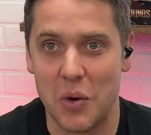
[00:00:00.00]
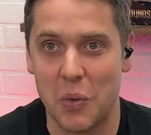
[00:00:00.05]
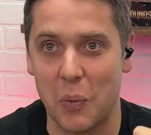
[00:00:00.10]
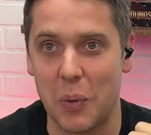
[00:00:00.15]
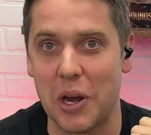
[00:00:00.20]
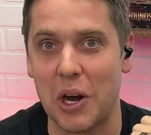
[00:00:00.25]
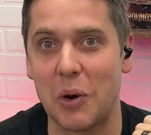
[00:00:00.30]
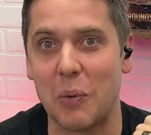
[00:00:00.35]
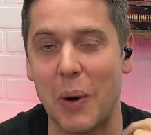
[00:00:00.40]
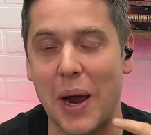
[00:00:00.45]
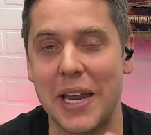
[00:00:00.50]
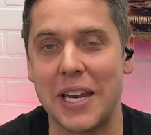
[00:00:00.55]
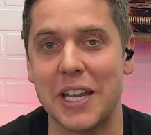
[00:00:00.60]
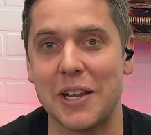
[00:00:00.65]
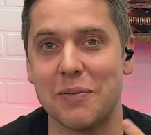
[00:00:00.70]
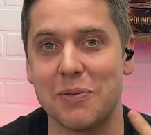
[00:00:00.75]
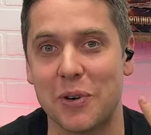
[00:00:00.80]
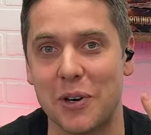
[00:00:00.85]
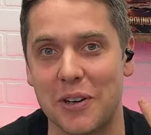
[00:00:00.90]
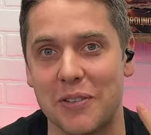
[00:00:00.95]
we are
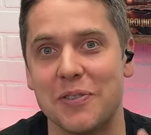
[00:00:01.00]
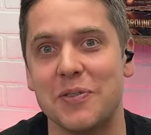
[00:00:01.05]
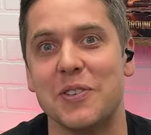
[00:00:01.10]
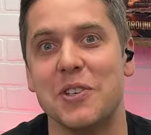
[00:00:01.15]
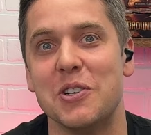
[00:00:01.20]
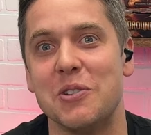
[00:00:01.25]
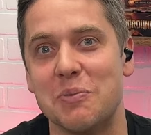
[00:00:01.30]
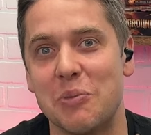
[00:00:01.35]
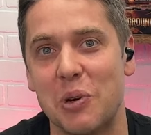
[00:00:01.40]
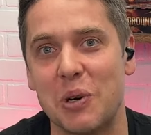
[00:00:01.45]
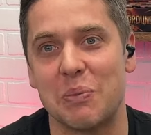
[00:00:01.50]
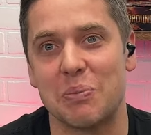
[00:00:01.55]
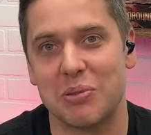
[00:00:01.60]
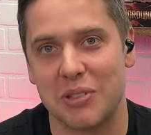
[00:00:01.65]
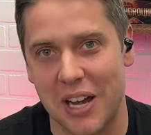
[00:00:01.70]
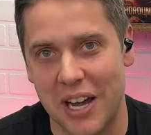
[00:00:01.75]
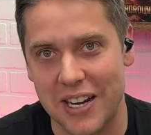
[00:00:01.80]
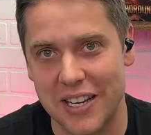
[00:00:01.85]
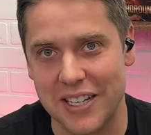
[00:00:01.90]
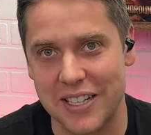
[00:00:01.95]
waiting for a few more
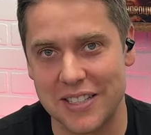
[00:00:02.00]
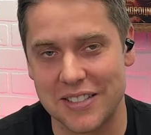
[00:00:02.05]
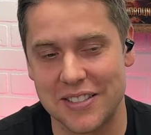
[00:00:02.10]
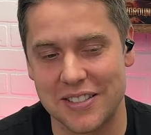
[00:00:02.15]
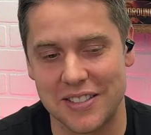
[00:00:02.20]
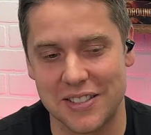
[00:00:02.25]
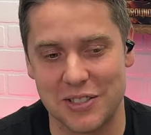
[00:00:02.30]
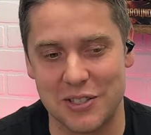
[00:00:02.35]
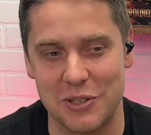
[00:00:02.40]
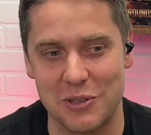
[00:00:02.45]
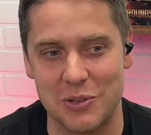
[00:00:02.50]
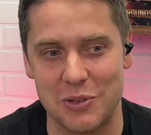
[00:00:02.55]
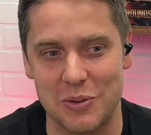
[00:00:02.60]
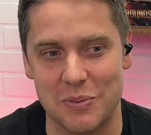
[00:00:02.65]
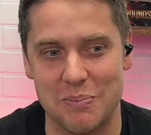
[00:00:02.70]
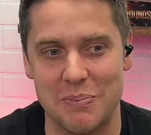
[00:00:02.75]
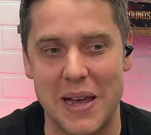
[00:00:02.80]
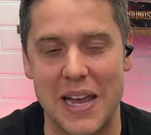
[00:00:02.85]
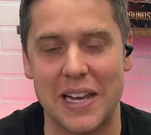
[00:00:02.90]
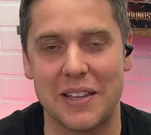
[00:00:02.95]
products to
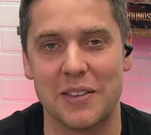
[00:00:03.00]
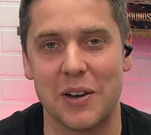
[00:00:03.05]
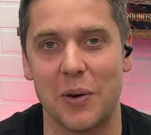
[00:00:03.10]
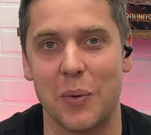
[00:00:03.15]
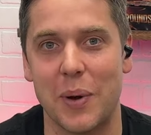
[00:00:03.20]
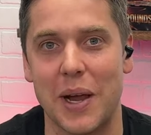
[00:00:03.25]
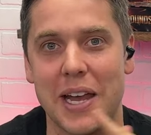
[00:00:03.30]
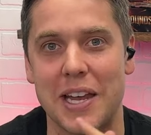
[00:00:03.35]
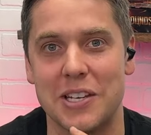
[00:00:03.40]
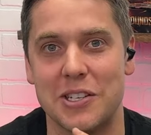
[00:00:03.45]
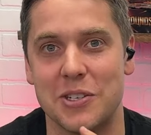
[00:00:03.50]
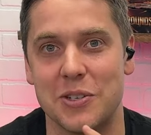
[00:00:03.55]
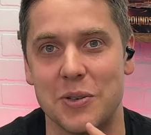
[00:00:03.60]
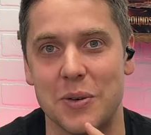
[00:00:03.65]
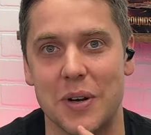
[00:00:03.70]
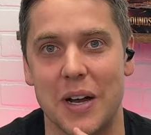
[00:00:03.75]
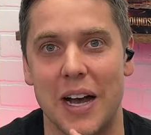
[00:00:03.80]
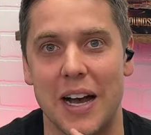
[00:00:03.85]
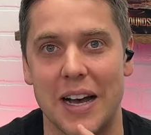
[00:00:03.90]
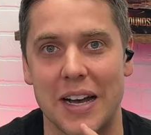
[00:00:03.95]
make their way
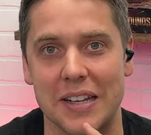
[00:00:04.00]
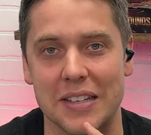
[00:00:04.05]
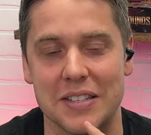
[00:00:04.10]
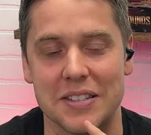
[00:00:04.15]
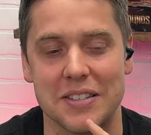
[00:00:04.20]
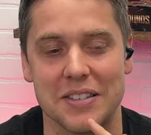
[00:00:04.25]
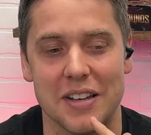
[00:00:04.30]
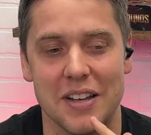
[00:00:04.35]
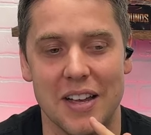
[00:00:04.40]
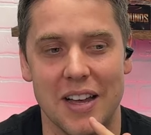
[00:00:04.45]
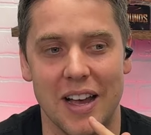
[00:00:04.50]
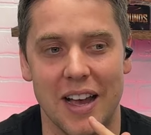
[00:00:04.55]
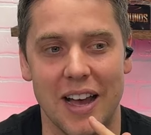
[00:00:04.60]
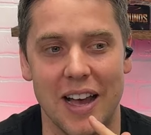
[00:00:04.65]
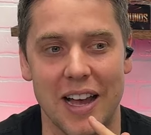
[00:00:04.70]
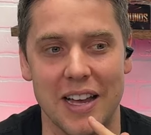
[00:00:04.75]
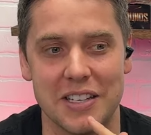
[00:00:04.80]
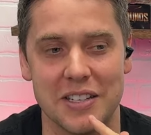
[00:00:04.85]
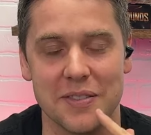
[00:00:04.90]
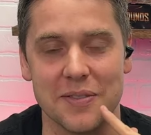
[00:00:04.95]
to us
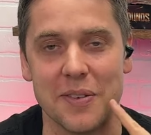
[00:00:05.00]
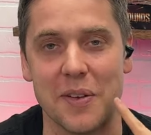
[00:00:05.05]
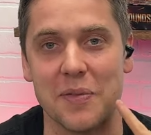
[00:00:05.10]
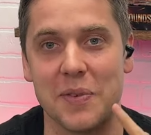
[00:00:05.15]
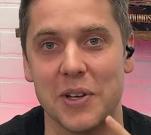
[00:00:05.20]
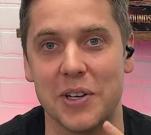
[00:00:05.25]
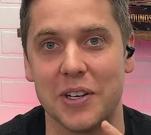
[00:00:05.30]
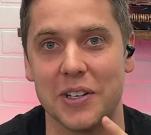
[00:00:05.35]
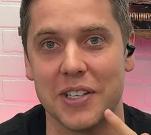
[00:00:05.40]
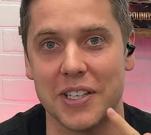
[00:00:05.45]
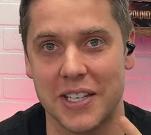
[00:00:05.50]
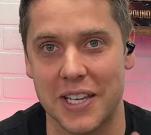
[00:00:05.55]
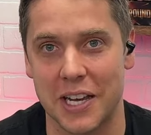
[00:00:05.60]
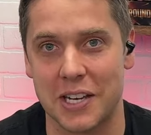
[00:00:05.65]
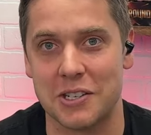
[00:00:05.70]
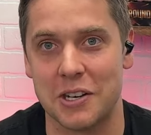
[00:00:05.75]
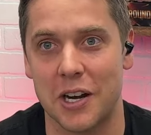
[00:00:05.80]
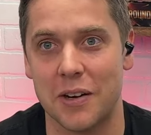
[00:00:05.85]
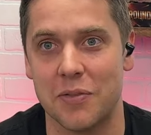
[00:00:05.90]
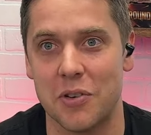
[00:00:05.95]
uh, to fulfill the
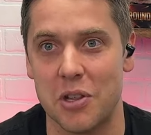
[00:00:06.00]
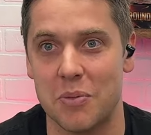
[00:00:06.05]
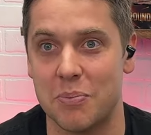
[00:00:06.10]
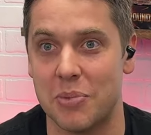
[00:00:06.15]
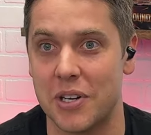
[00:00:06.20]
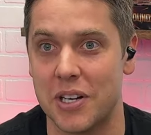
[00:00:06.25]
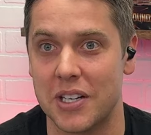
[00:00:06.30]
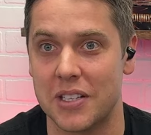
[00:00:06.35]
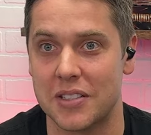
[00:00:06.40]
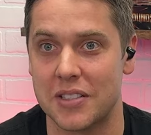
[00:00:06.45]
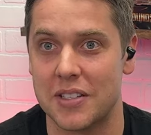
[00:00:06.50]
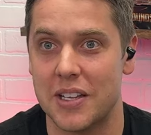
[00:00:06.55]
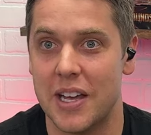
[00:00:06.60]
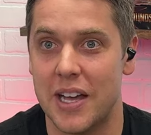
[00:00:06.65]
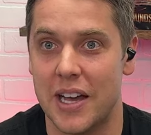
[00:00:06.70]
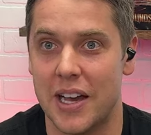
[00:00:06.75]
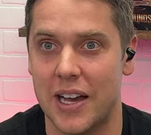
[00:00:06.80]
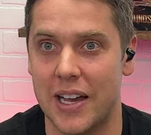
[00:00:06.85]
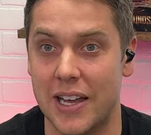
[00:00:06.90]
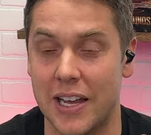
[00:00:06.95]
Kickstarter for the books,
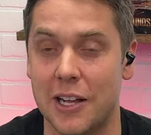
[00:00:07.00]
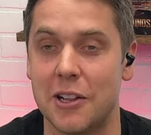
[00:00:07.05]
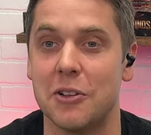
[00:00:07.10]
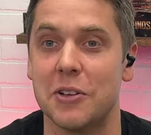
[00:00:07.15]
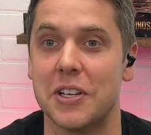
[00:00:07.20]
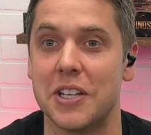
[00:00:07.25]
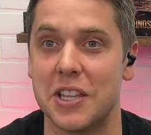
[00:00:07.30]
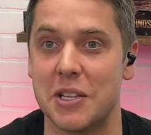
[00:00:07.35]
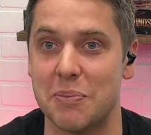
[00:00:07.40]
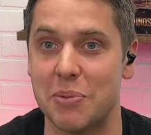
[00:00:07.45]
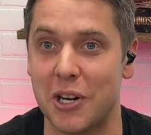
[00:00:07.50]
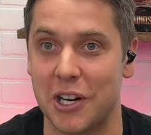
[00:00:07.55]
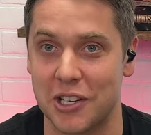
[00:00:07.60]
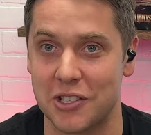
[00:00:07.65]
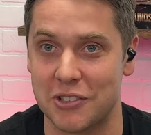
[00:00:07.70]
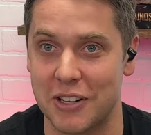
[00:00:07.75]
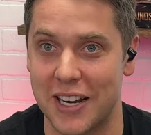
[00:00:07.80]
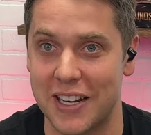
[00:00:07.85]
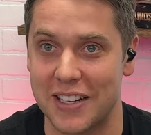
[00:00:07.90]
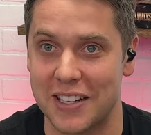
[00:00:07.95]
uh, including the
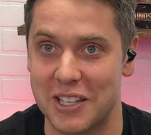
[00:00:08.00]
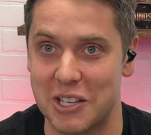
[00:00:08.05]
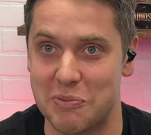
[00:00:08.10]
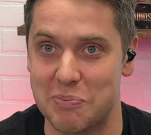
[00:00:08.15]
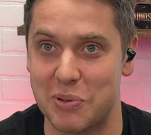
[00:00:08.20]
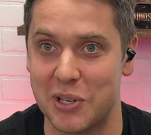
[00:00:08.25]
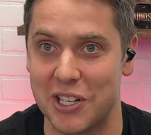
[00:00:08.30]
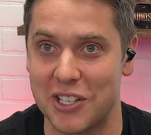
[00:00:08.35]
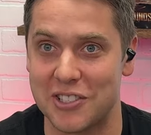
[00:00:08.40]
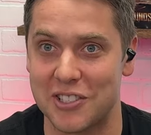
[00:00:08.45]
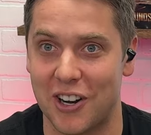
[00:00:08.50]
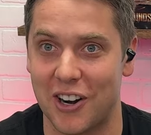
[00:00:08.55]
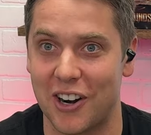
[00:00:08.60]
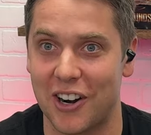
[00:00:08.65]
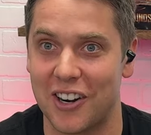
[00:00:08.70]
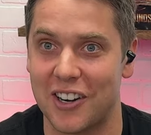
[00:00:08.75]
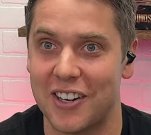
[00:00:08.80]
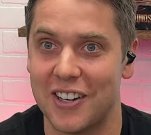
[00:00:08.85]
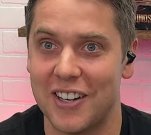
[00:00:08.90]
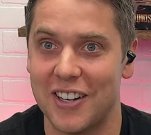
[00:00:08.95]
books. Right, the books
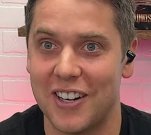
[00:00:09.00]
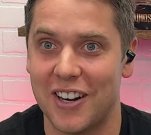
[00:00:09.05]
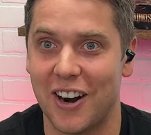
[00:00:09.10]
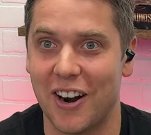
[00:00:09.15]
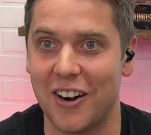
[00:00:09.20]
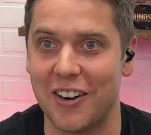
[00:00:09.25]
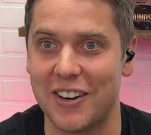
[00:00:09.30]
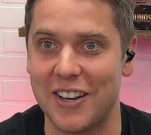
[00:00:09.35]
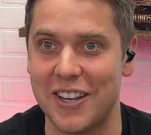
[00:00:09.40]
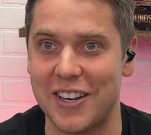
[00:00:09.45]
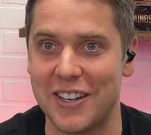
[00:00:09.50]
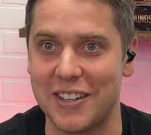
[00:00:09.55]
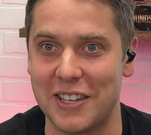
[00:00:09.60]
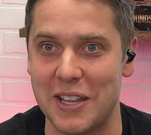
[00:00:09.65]
are are in